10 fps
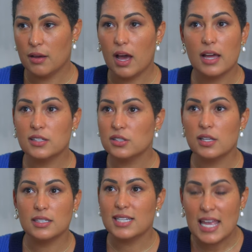Uh,
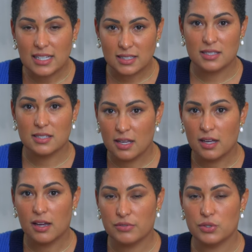tens
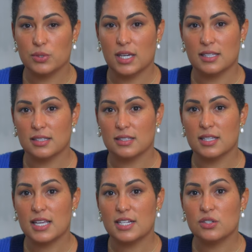of
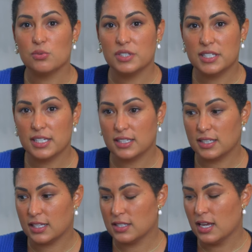suitcases. It is
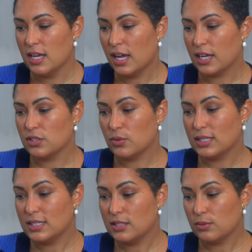ridiculous. And so
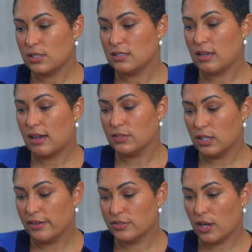at least with these, I have a
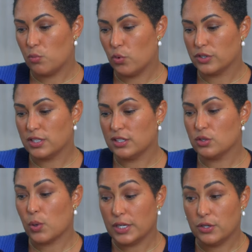lifetime warranty,
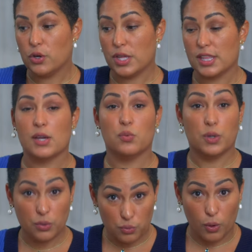so I know that they
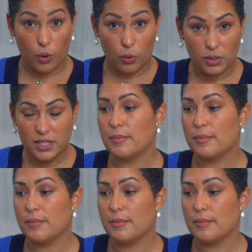will roll.